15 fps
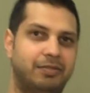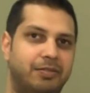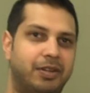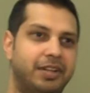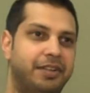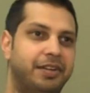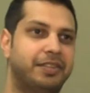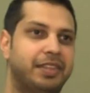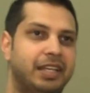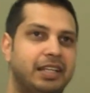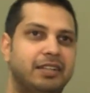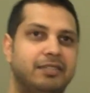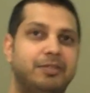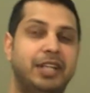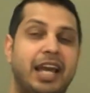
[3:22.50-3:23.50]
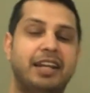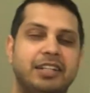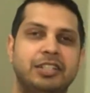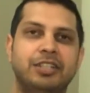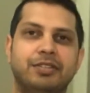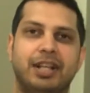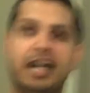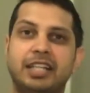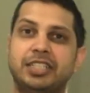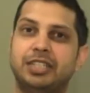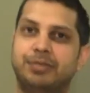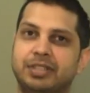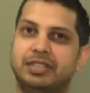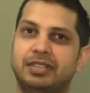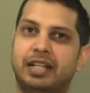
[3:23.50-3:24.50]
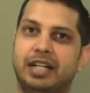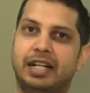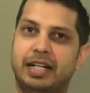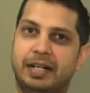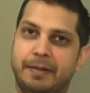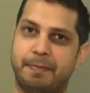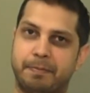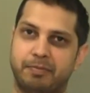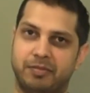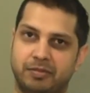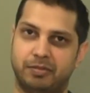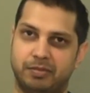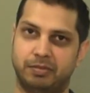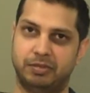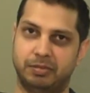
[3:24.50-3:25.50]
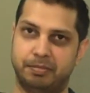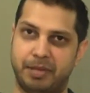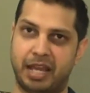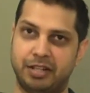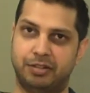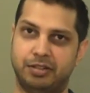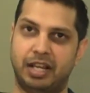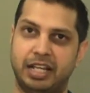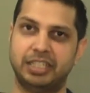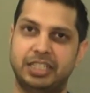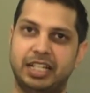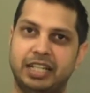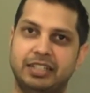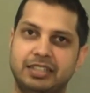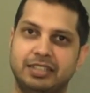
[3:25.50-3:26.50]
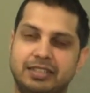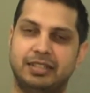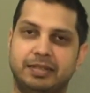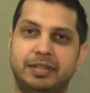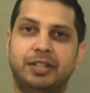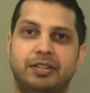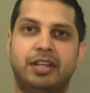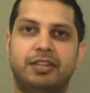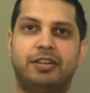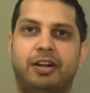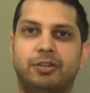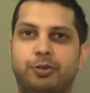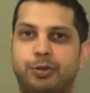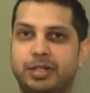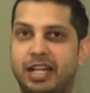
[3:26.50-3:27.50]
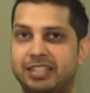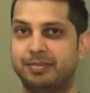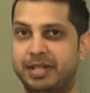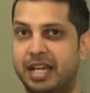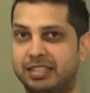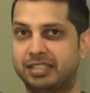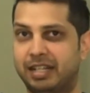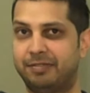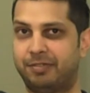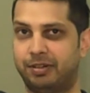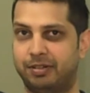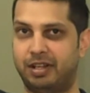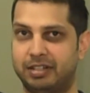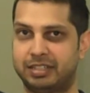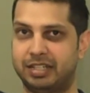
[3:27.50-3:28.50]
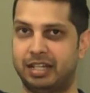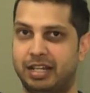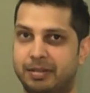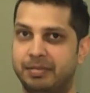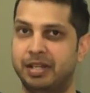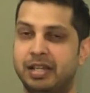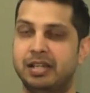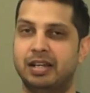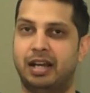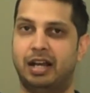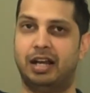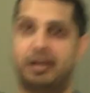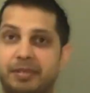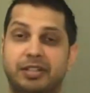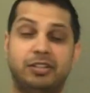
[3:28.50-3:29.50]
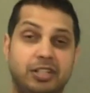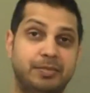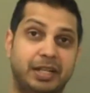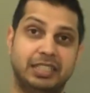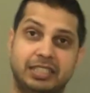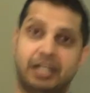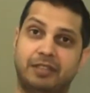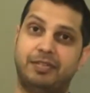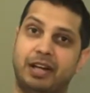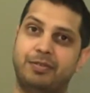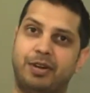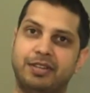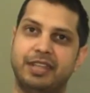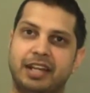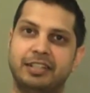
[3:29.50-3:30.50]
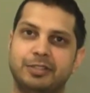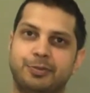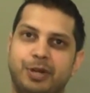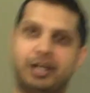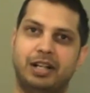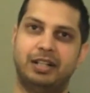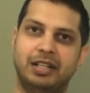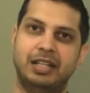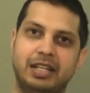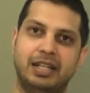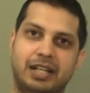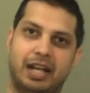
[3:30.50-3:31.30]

One other thing we added new last year was manual line changes. So a lot of hardcore guys have been asking that for a long time, including myself. I wanted that as well.